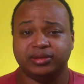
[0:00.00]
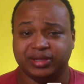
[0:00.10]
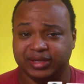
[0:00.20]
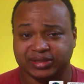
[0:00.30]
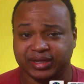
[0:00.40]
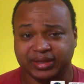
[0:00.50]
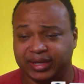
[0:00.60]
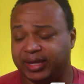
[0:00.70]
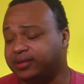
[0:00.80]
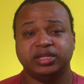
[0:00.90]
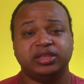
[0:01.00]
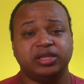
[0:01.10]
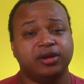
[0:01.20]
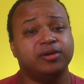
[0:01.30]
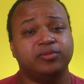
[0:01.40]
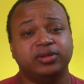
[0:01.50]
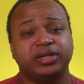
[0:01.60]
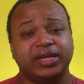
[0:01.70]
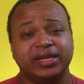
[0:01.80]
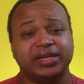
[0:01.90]
things like that. The third
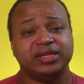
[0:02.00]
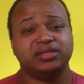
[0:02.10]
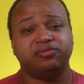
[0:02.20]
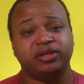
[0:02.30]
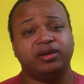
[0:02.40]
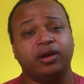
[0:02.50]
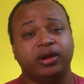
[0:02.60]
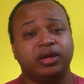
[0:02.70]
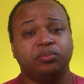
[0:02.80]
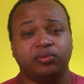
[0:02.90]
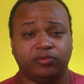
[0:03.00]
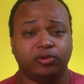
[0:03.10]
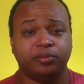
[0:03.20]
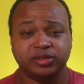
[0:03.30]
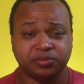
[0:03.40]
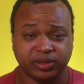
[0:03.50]
one is V R M performance,